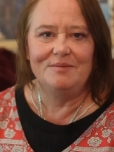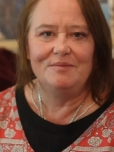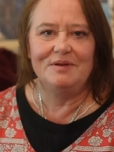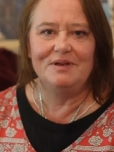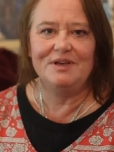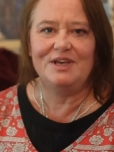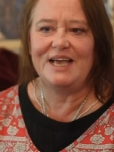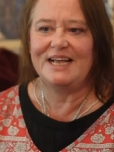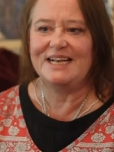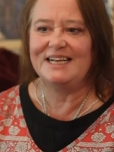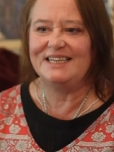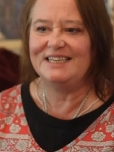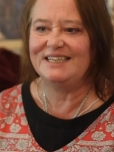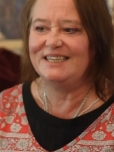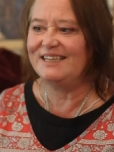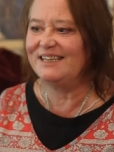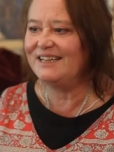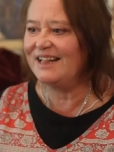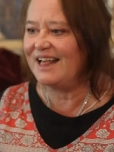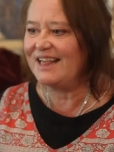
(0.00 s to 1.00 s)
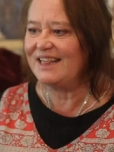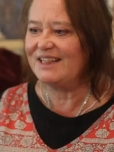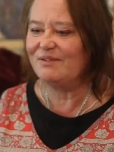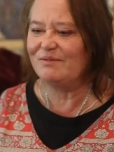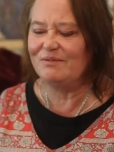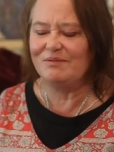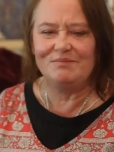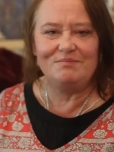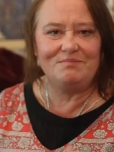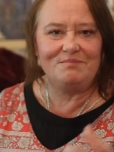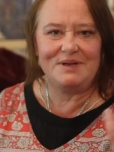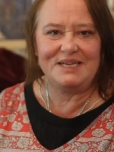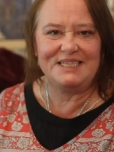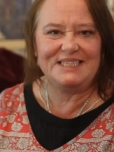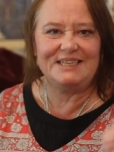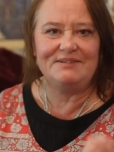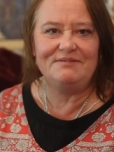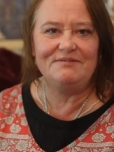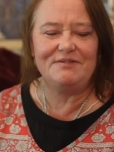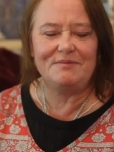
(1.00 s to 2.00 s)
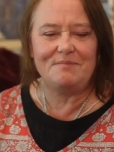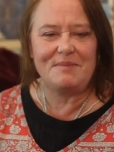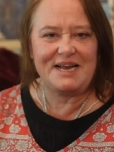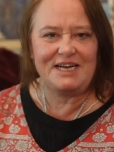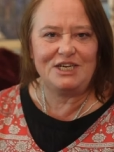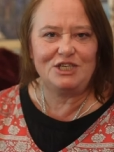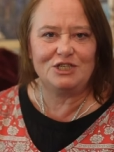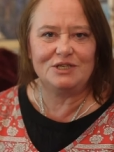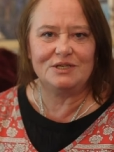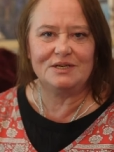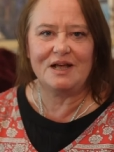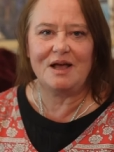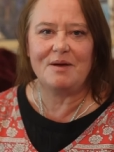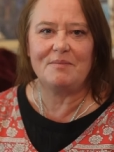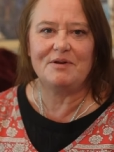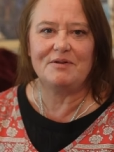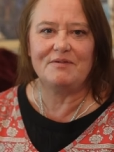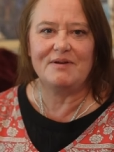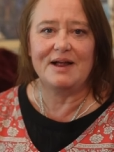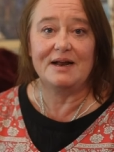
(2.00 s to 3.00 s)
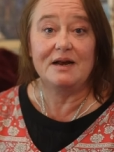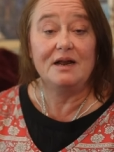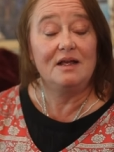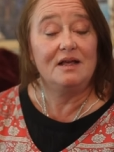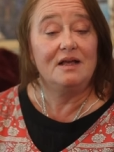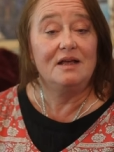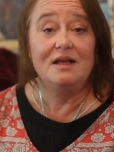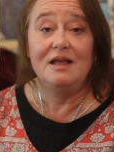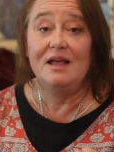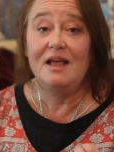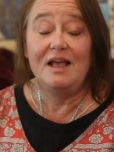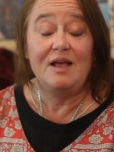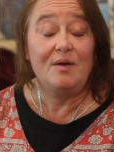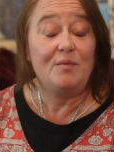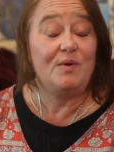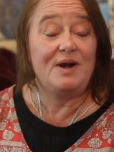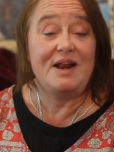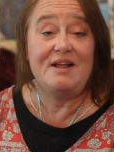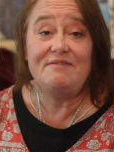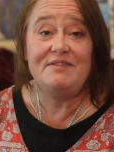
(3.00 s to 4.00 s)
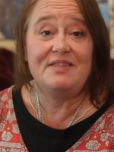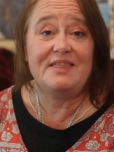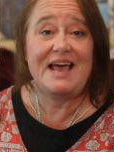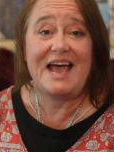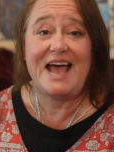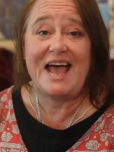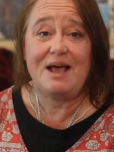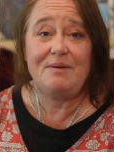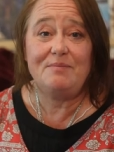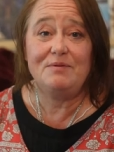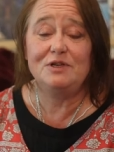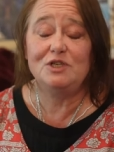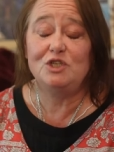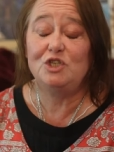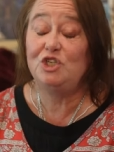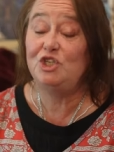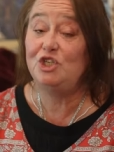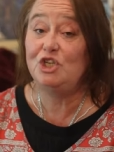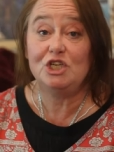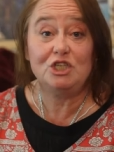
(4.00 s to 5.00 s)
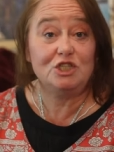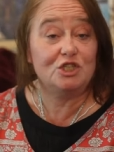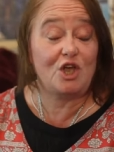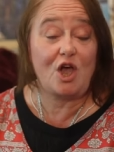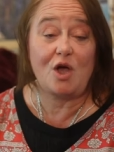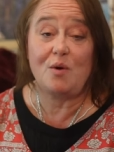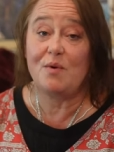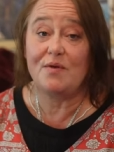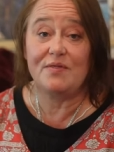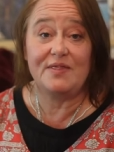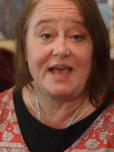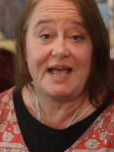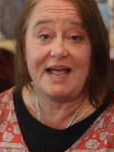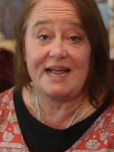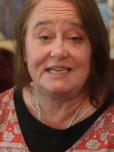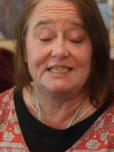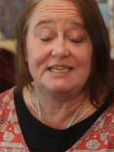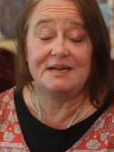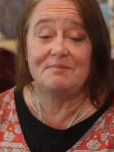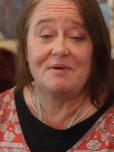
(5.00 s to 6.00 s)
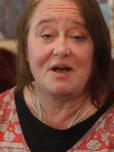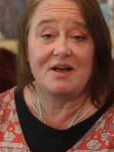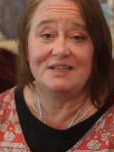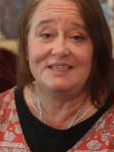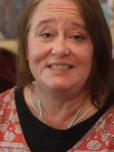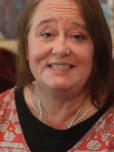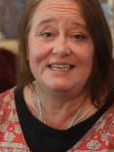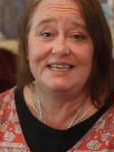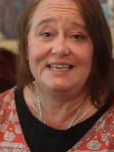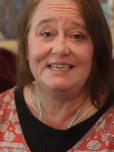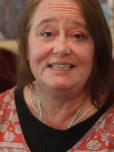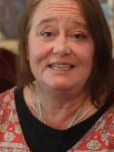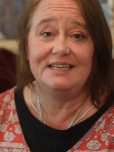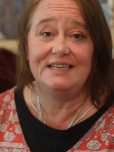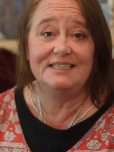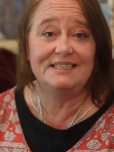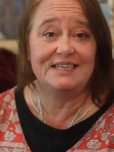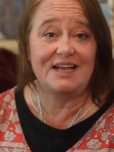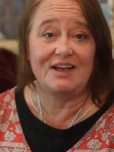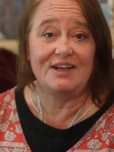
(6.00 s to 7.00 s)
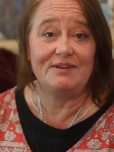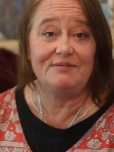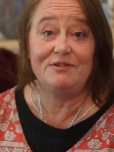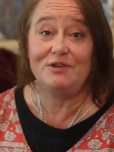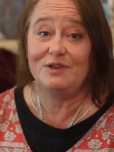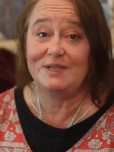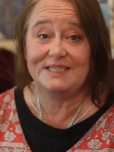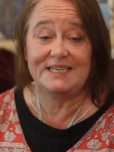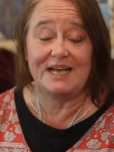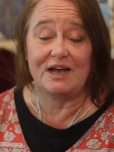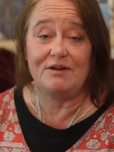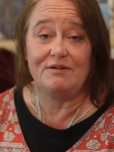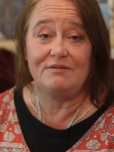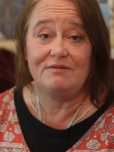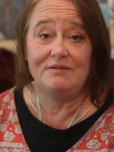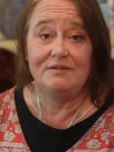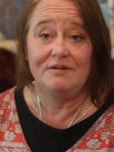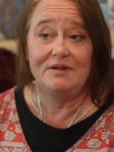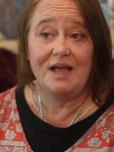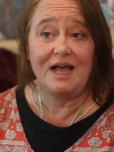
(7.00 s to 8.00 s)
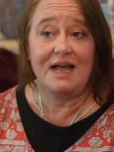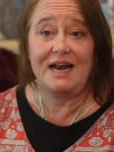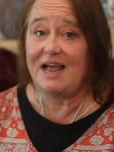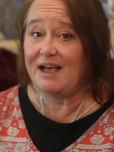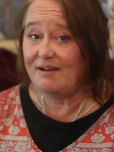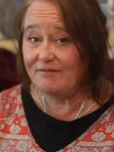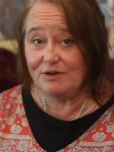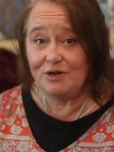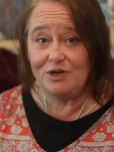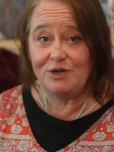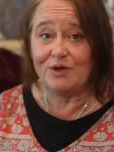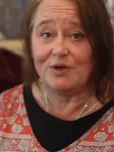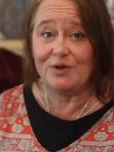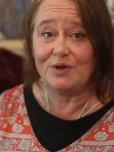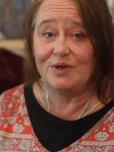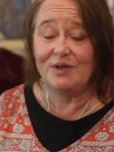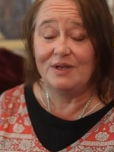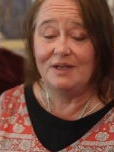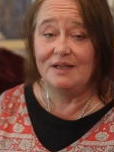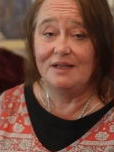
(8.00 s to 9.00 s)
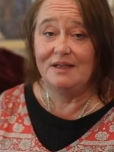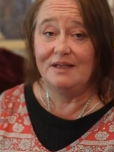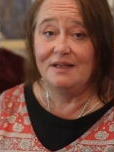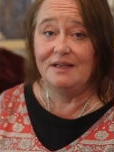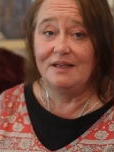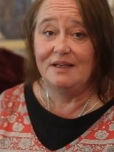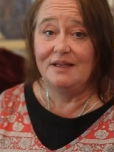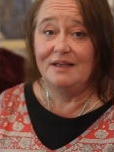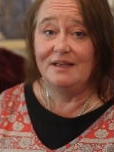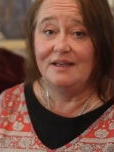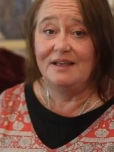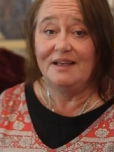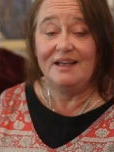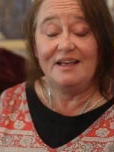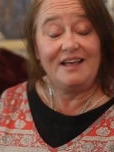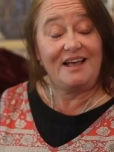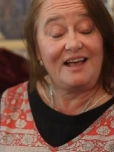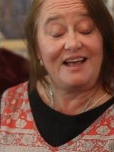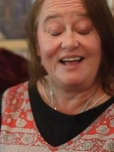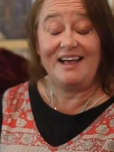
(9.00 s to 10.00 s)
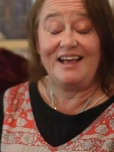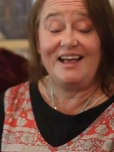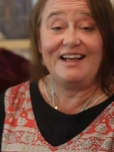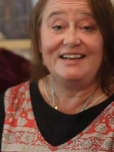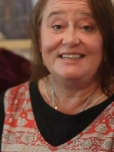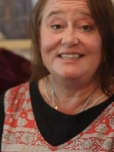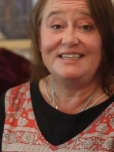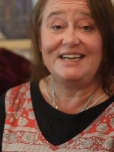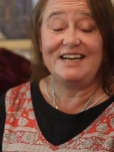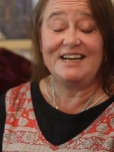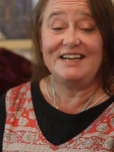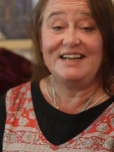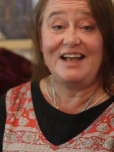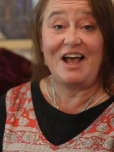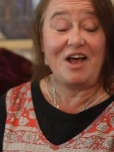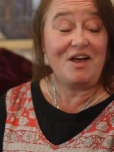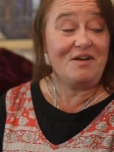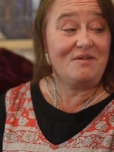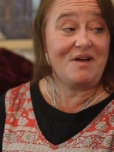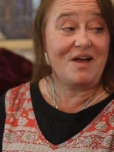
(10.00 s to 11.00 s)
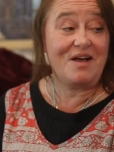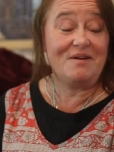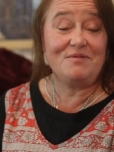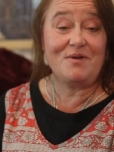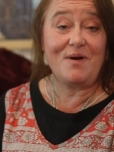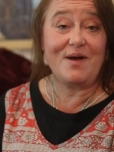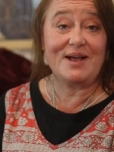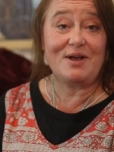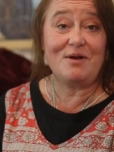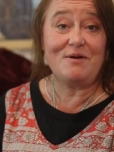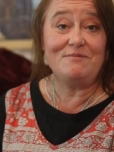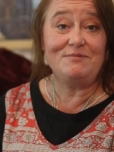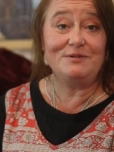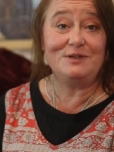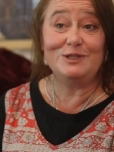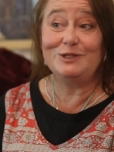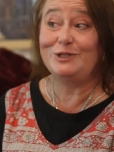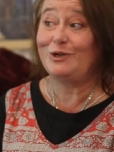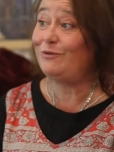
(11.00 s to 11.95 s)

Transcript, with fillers: You're getting like misinformation coming around. Whenever that happens, just go on the HMRC site for yourself and have a look. And uh, I, am quite confident.